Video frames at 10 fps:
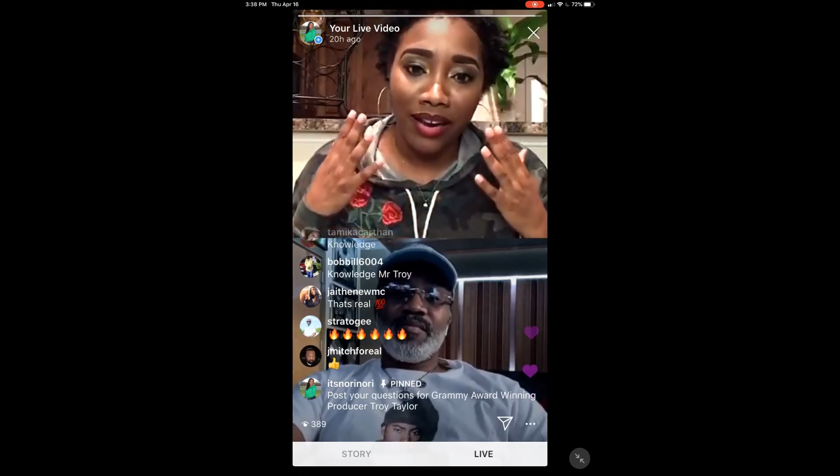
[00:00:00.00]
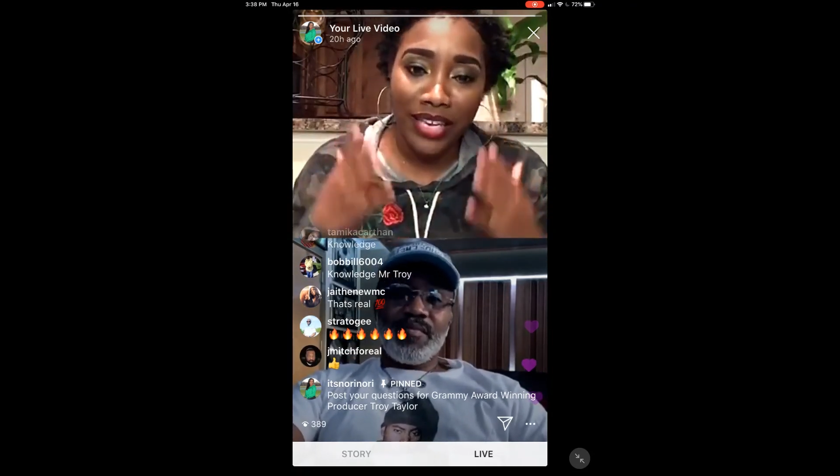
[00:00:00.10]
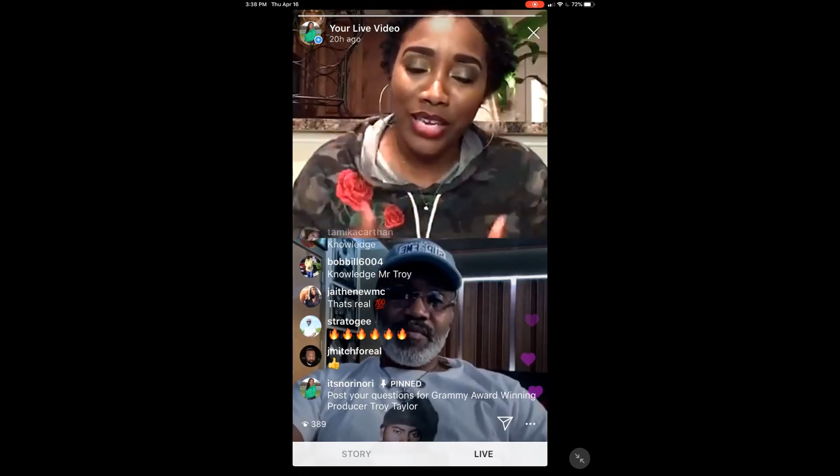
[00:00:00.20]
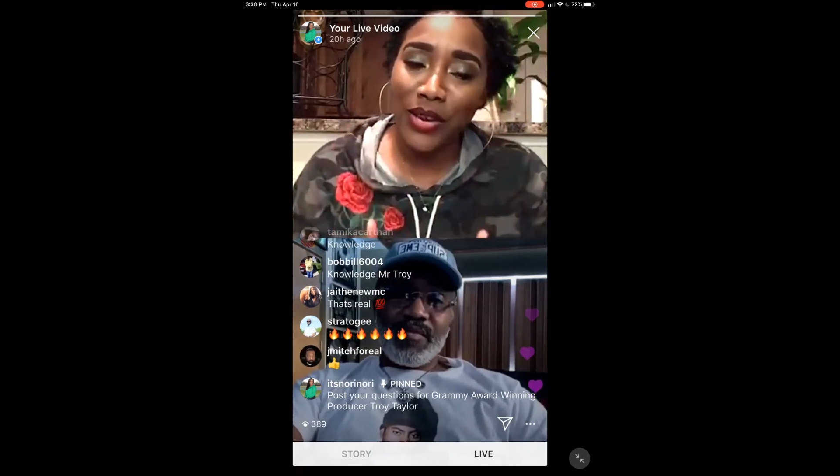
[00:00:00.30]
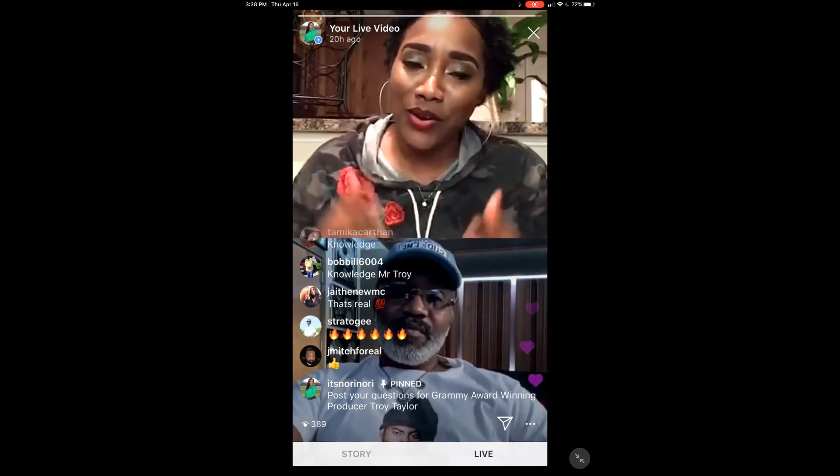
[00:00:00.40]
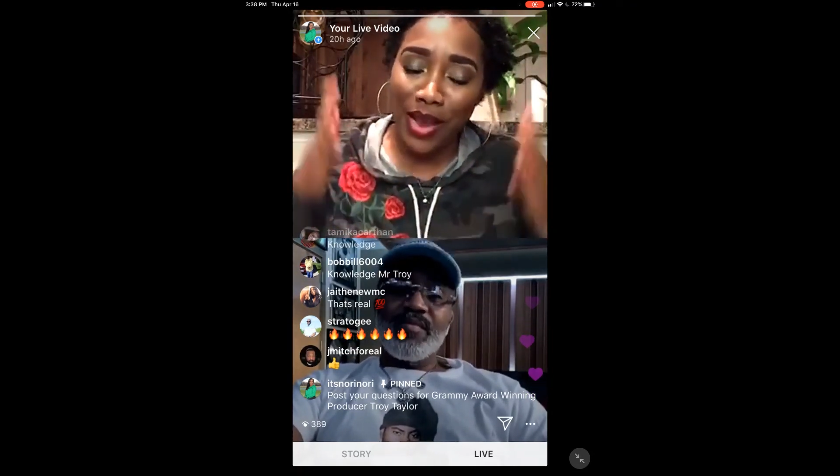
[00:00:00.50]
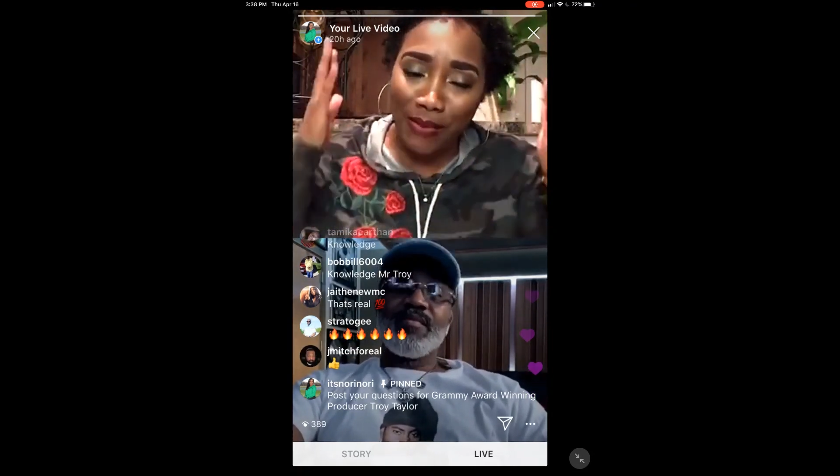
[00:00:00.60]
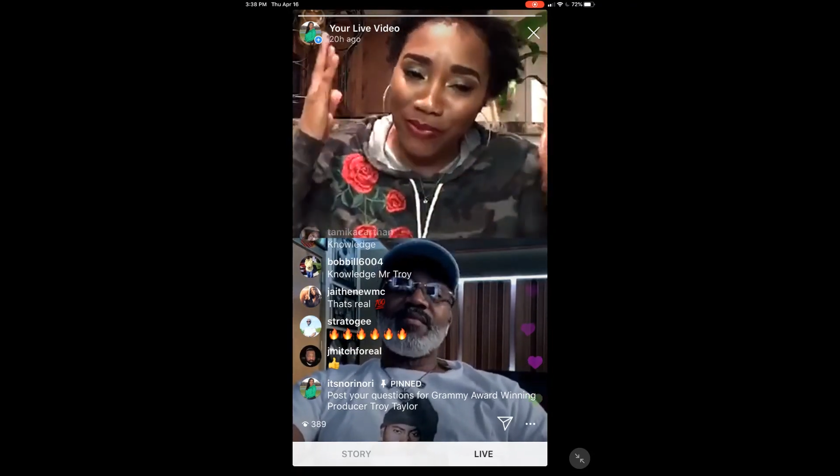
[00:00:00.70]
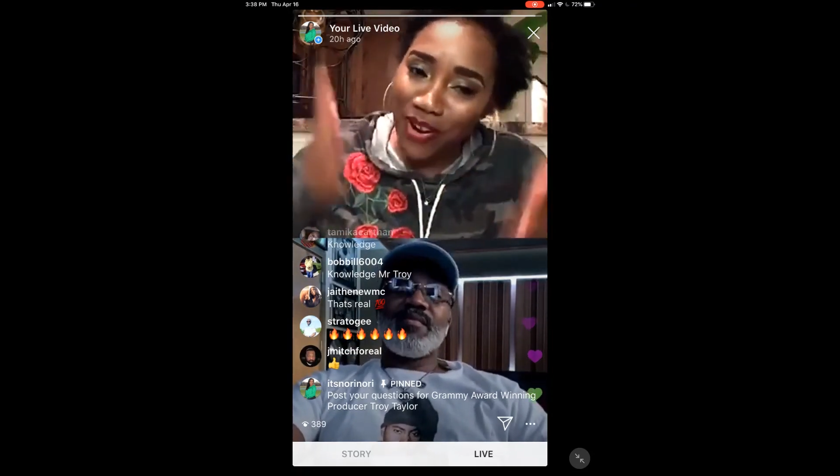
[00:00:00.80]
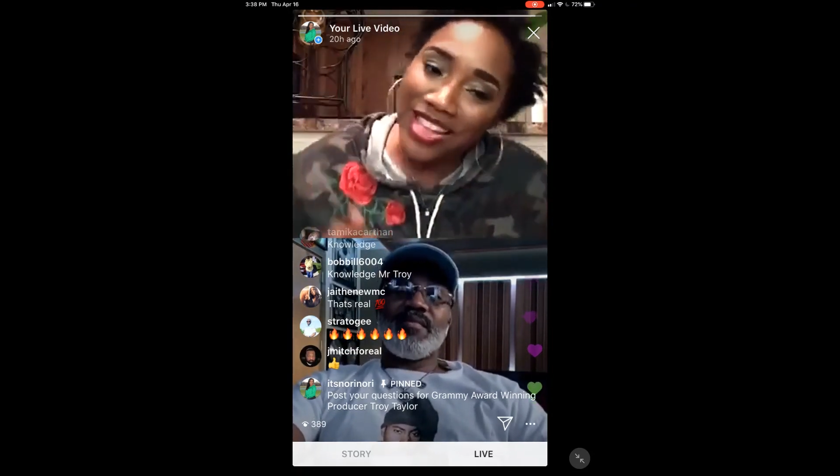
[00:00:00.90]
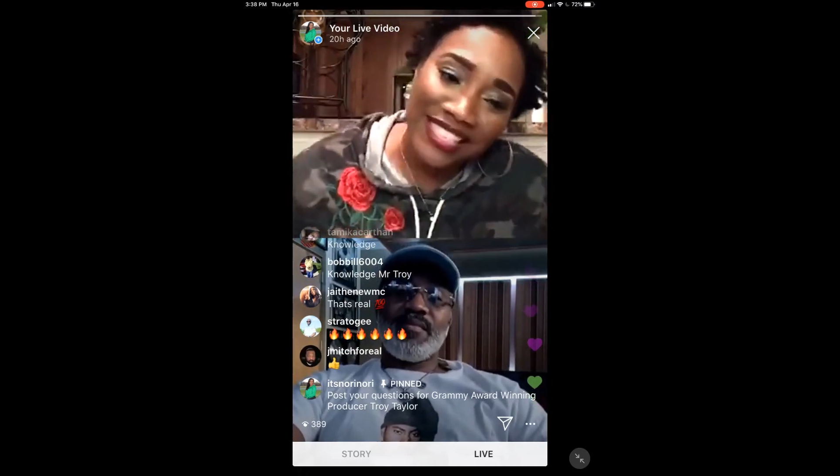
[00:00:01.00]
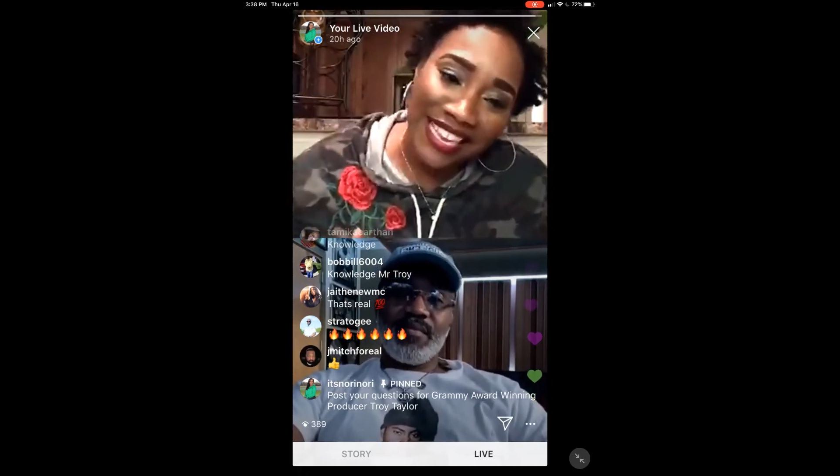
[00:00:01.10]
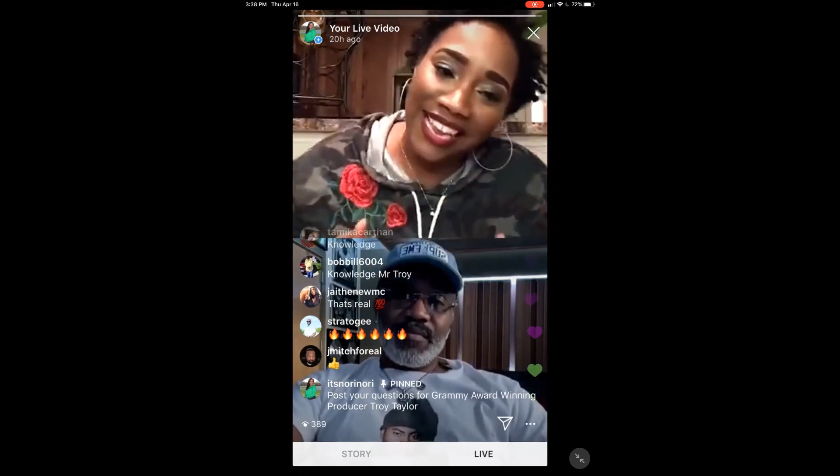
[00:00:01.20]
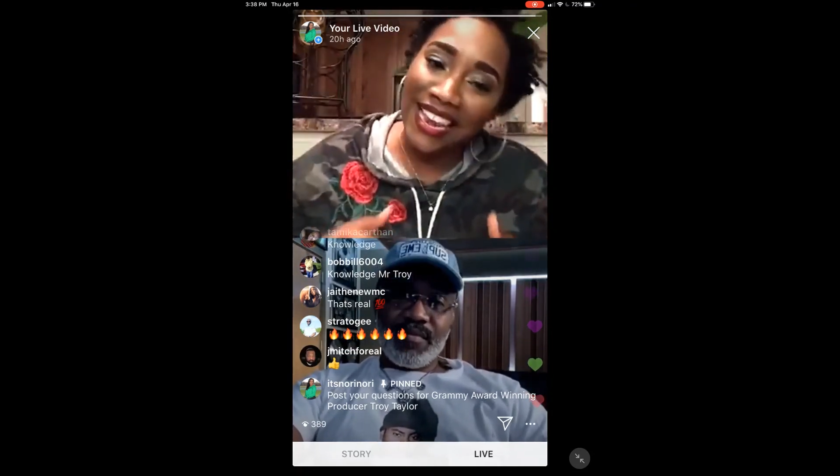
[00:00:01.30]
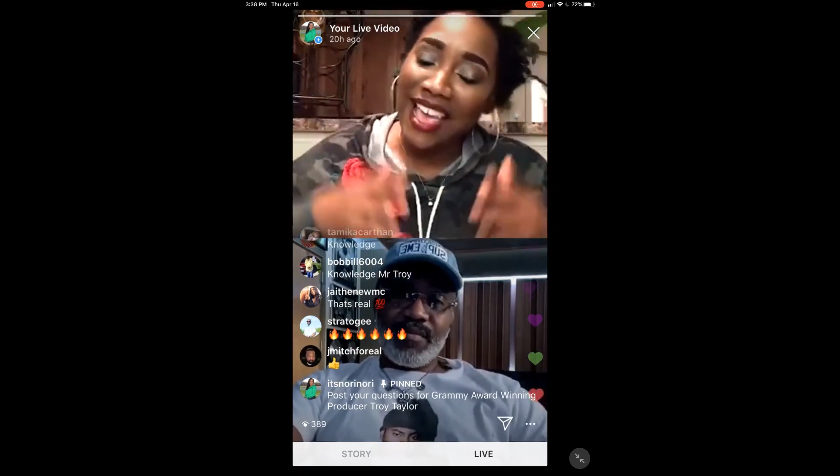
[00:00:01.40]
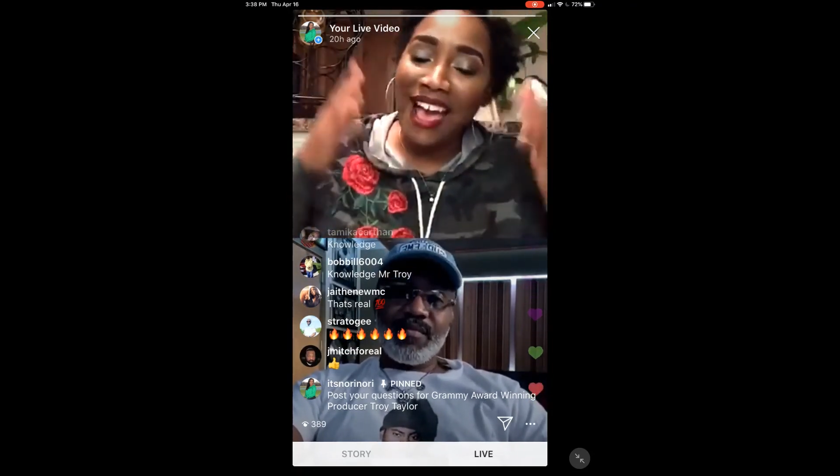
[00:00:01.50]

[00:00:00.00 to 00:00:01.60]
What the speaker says: here and present.